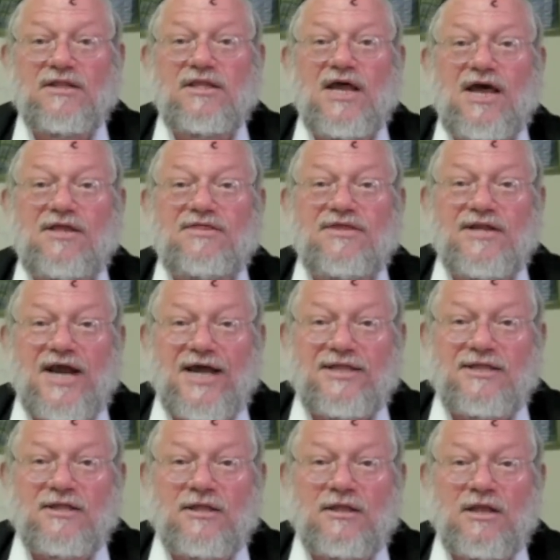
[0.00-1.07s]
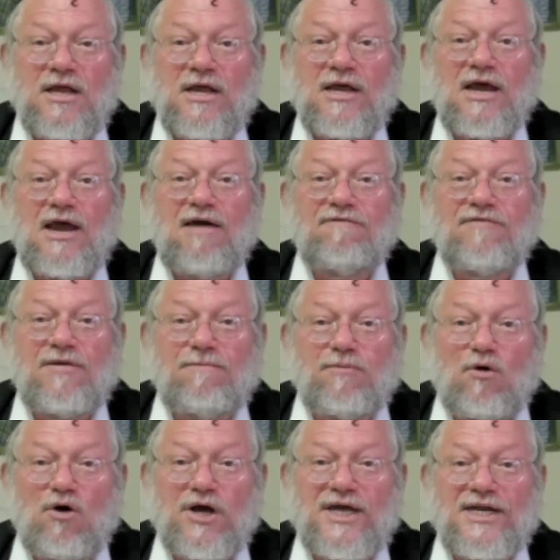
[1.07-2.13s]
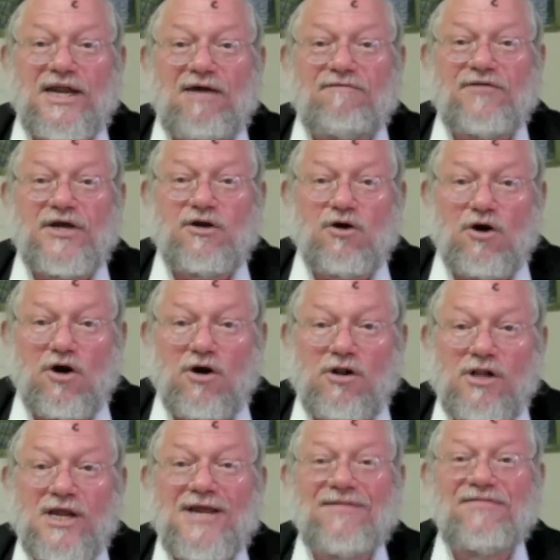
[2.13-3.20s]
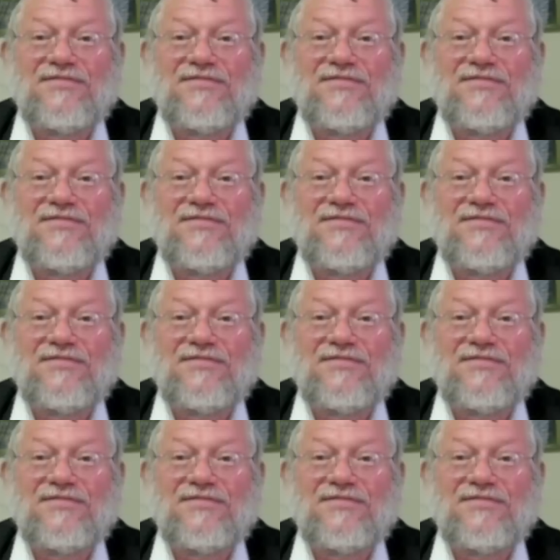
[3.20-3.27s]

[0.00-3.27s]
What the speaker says: They threaten every boy and every girl